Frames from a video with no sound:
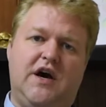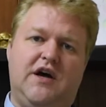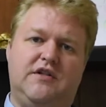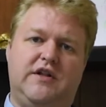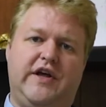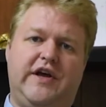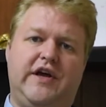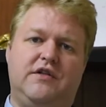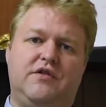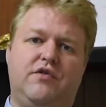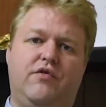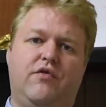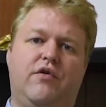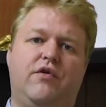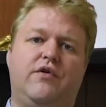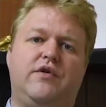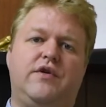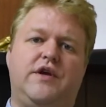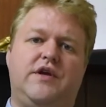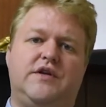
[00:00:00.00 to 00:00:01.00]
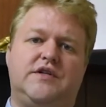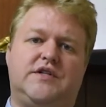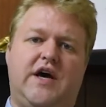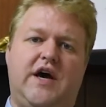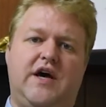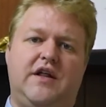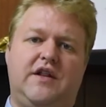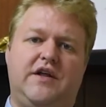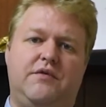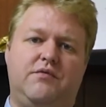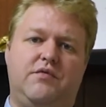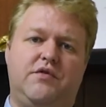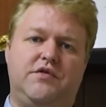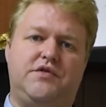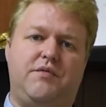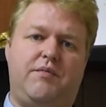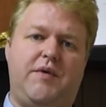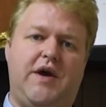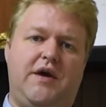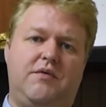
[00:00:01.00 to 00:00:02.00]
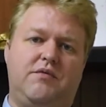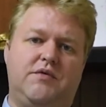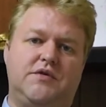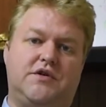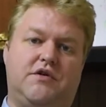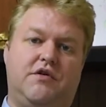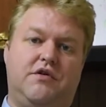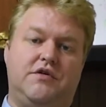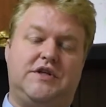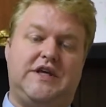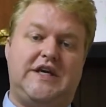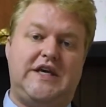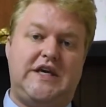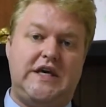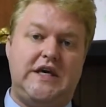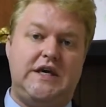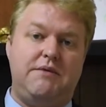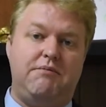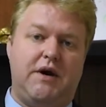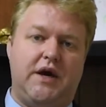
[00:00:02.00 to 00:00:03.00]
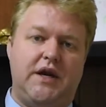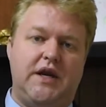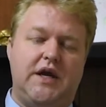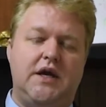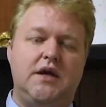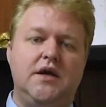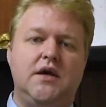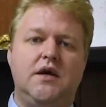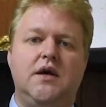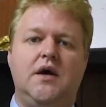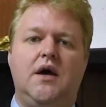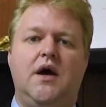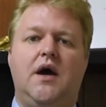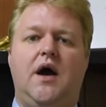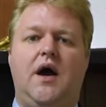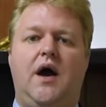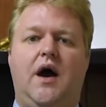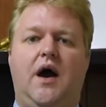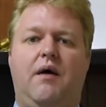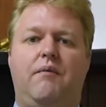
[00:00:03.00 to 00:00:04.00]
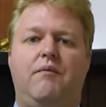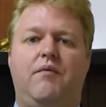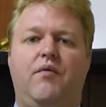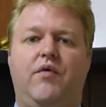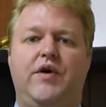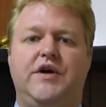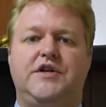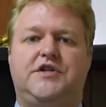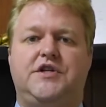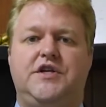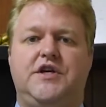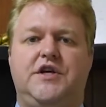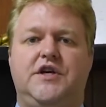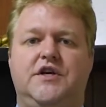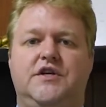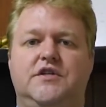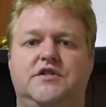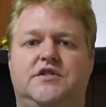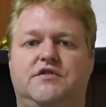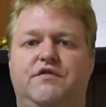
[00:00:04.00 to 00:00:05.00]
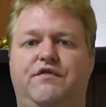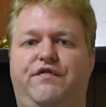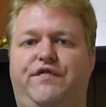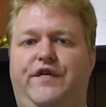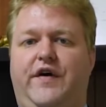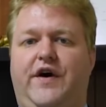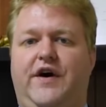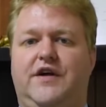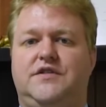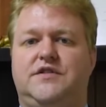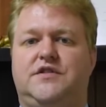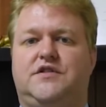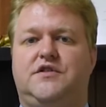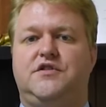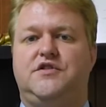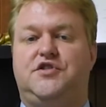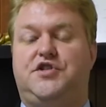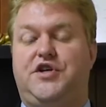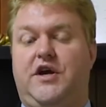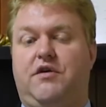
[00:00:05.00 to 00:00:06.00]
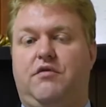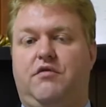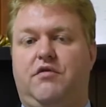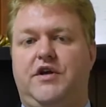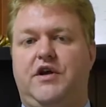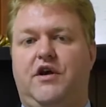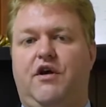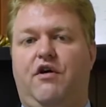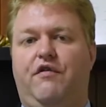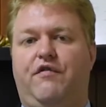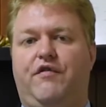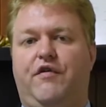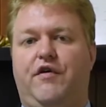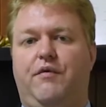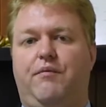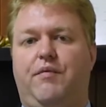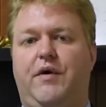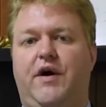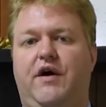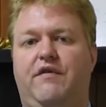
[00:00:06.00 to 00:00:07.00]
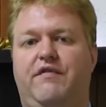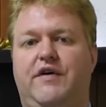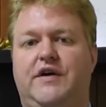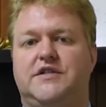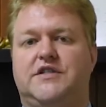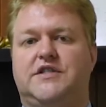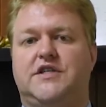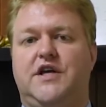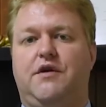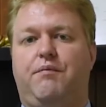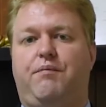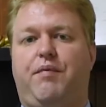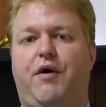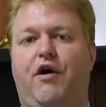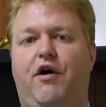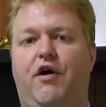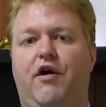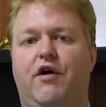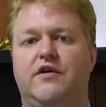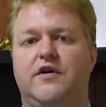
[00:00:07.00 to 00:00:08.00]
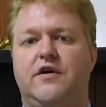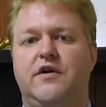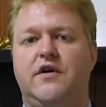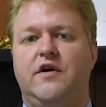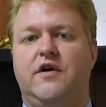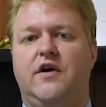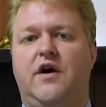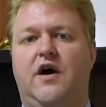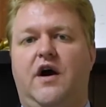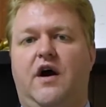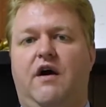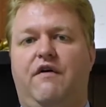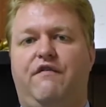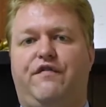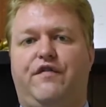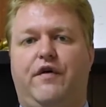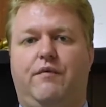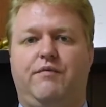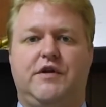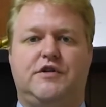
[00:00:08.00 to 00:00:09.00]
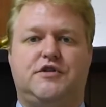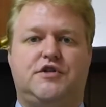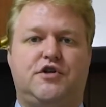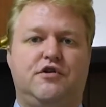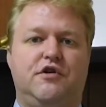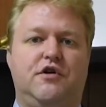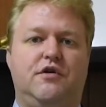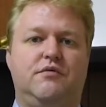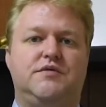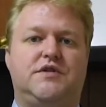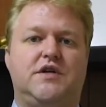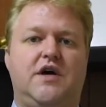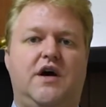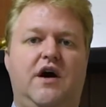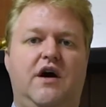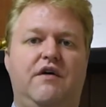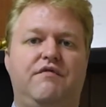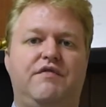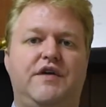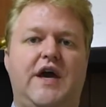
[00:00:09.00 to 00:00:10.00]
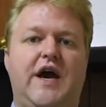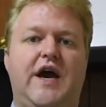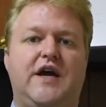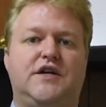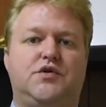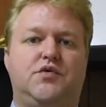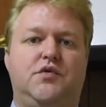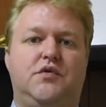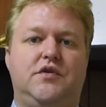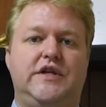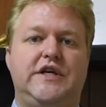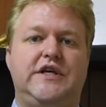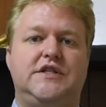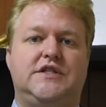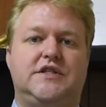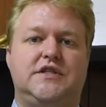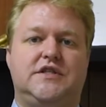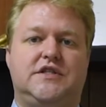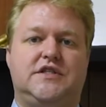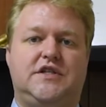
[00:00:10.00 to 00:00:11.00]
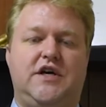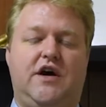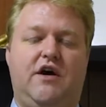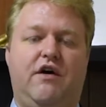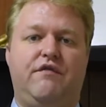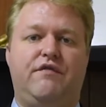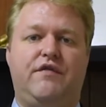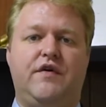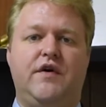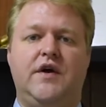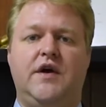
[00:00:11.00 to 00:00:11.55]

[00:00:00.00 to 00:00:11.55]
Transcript: a landlord in Thailand will demand what's called key money, um, which is funds generally over and above and set apart uh, from the terms of the actual lease itself.